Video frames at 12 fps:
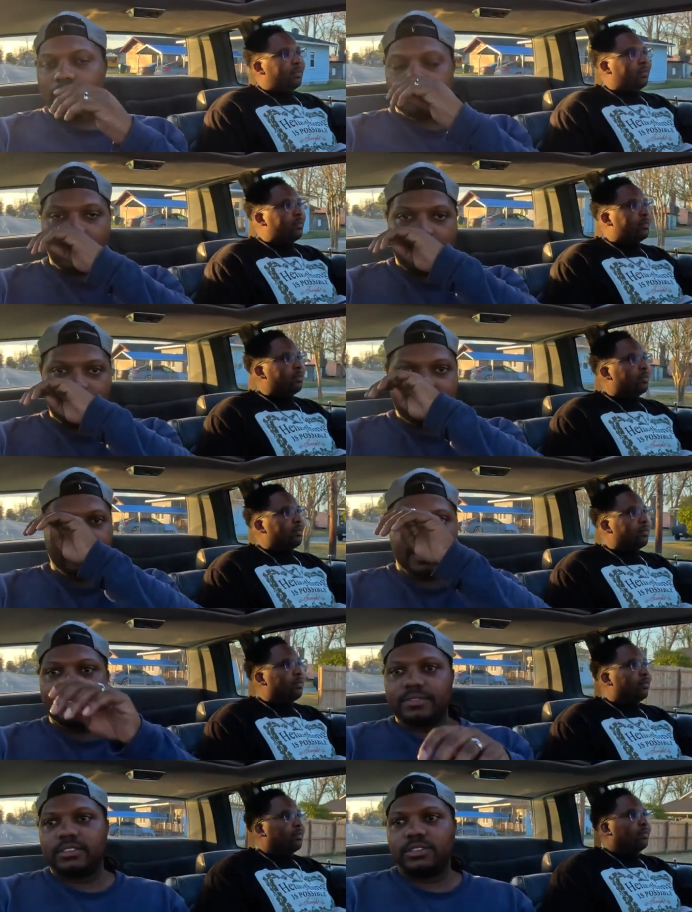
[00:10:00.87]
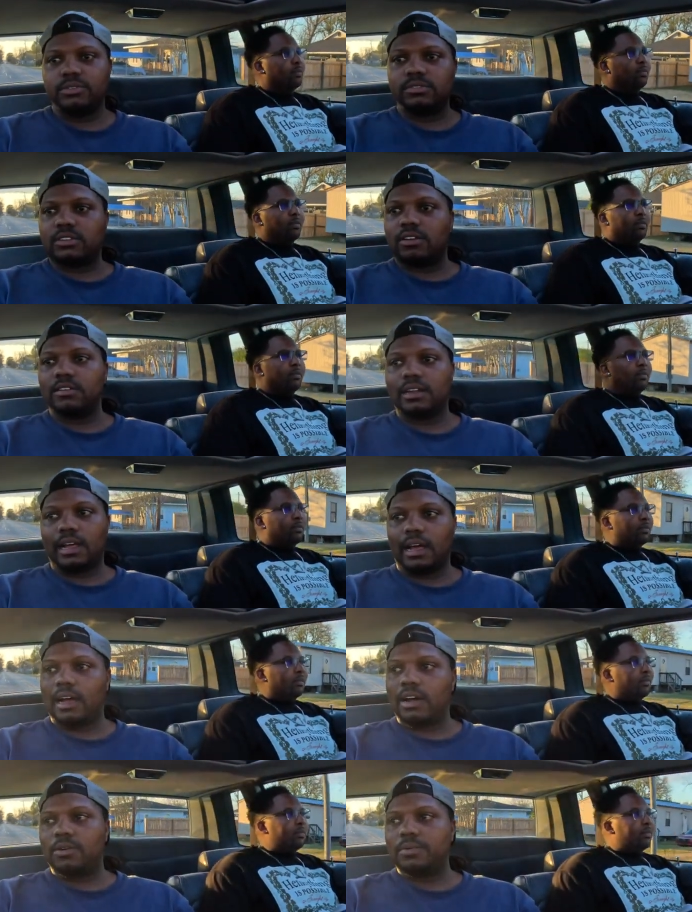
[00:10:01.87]
Speaker 1: that's my favorite too. So
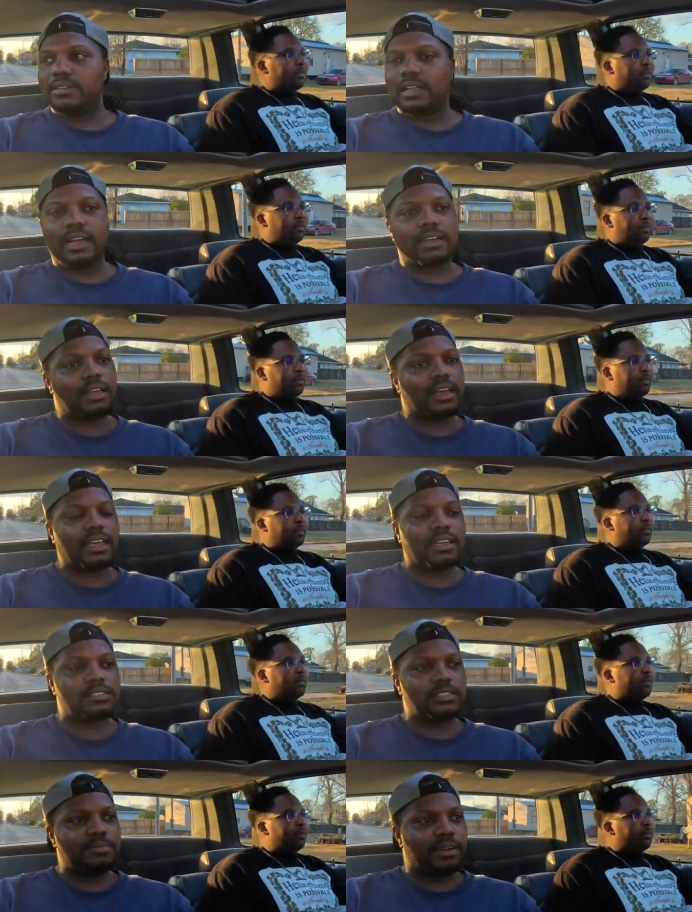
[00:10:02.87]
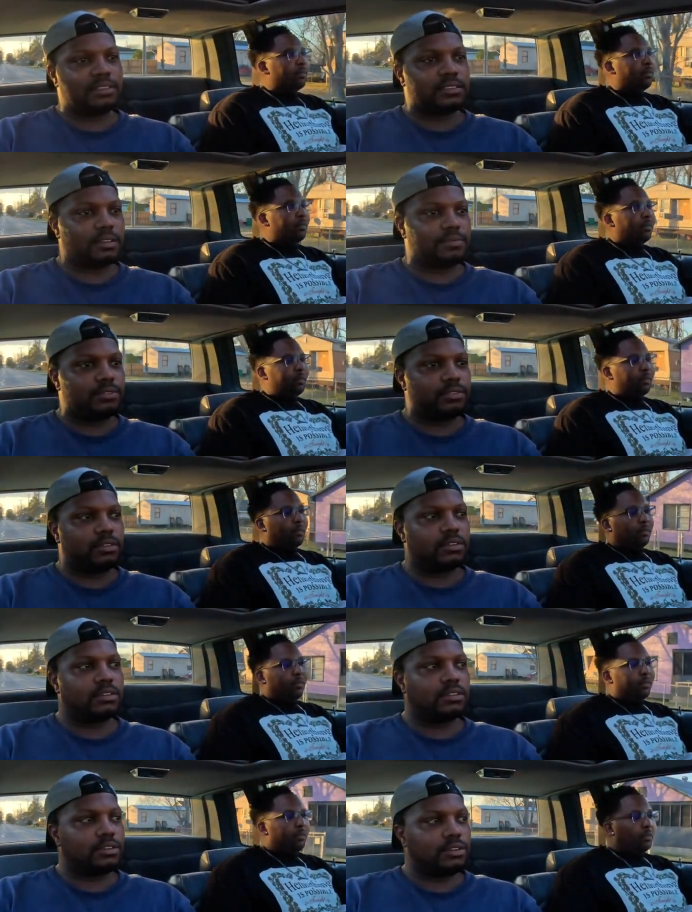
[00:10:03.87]
I always I, I can't see myself
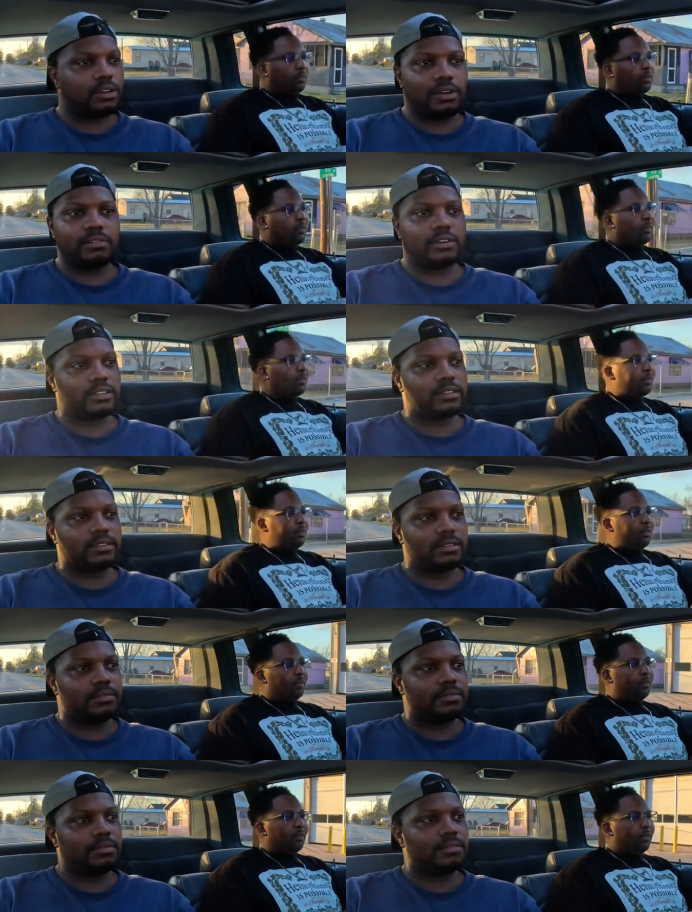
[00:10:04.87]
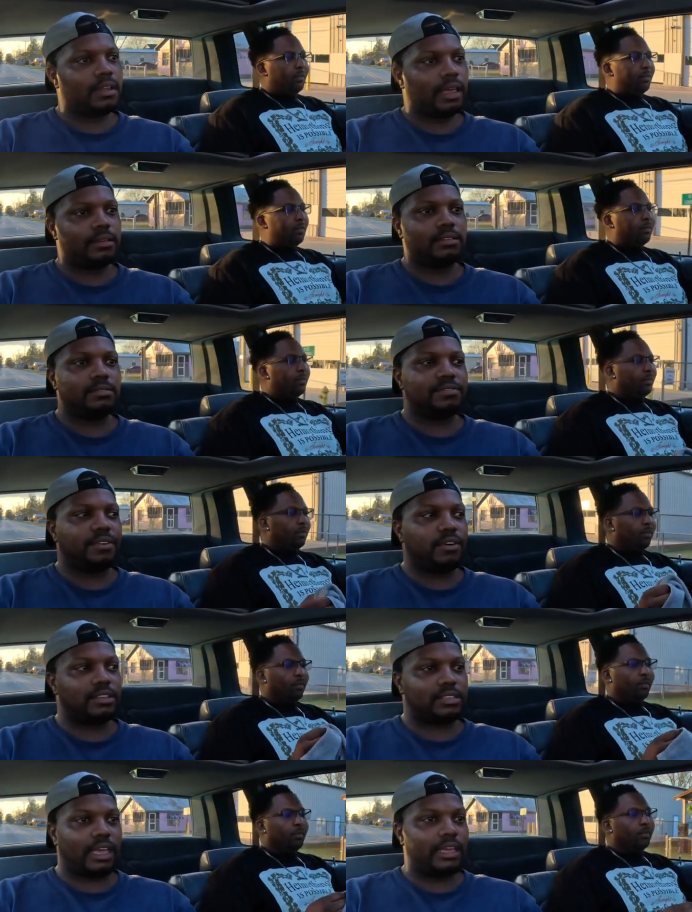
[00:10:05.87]
doing no other like
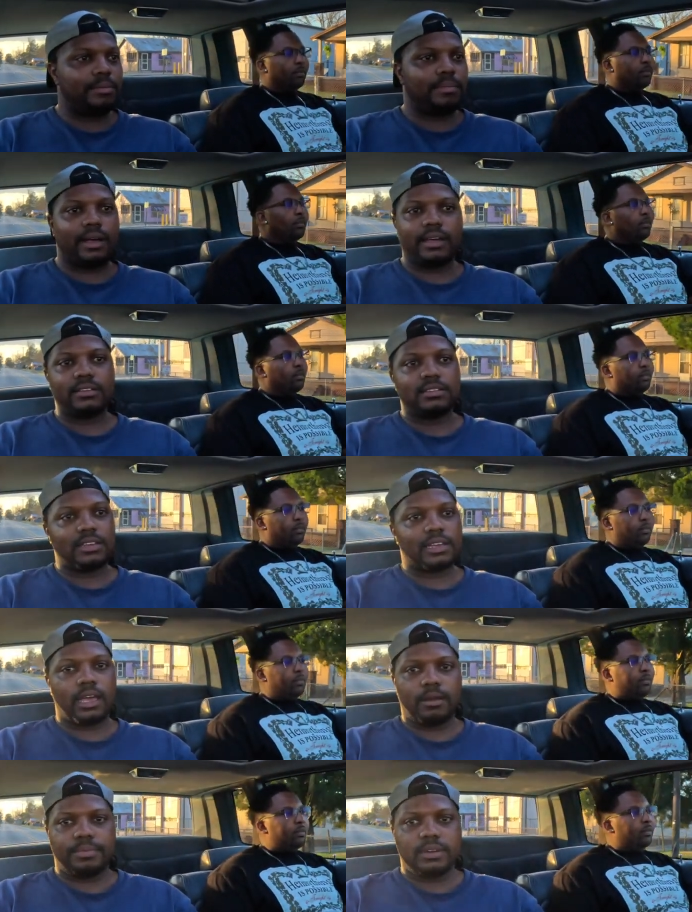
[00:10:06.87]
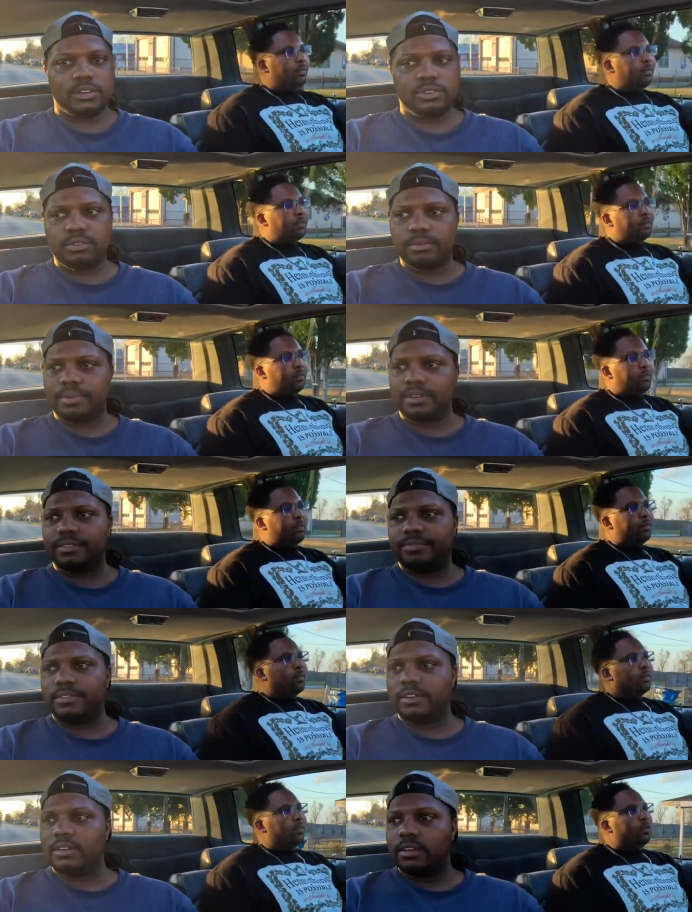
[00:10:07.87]
far as 80 models, it gotta be the European
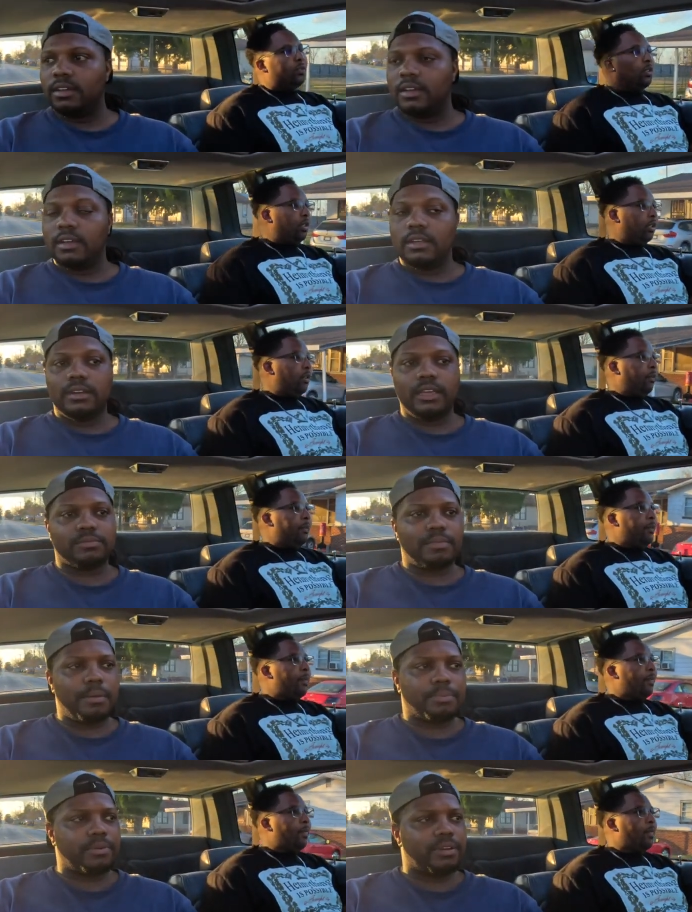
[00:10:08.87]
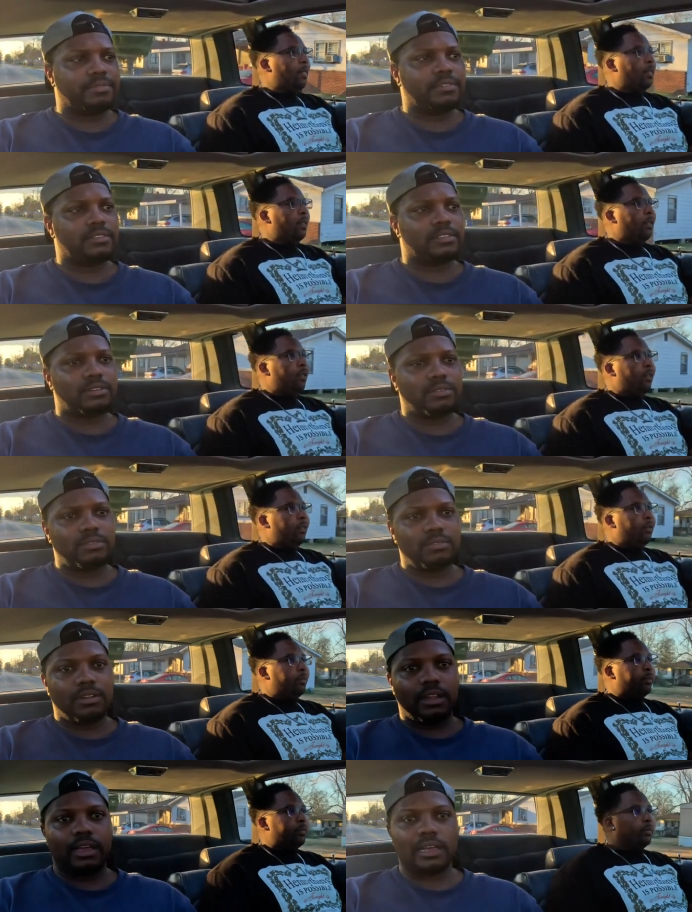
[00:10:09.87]
front. That's my preference. So
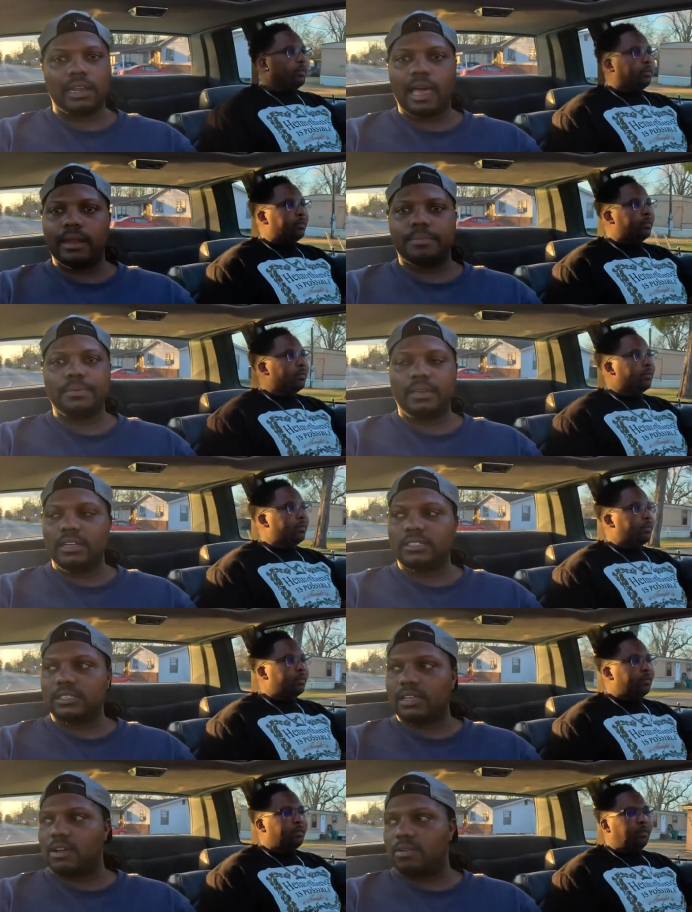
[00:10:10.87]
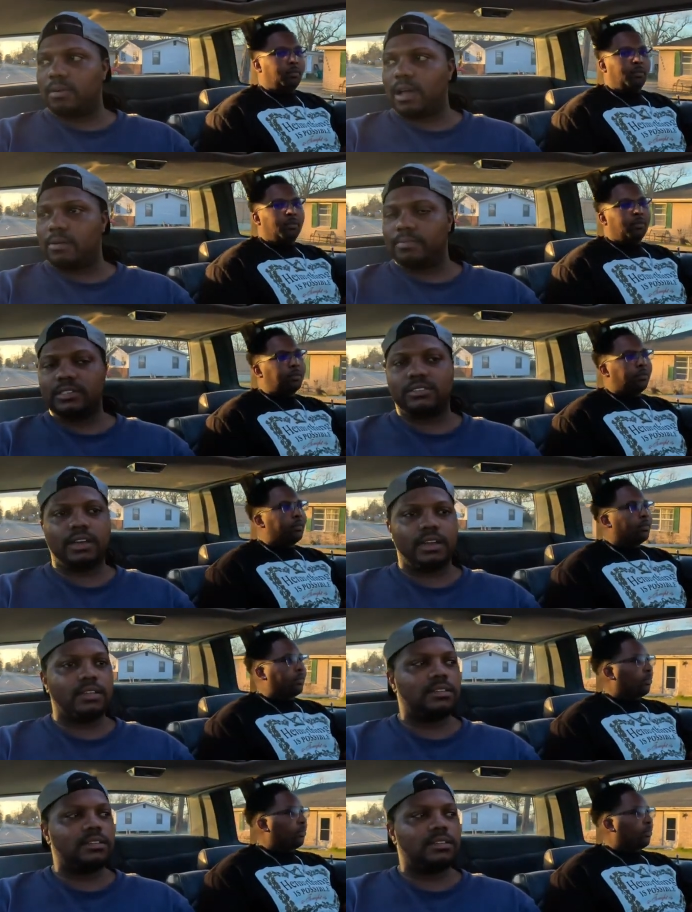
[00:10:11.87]
like a lot of each his own. I don't be trying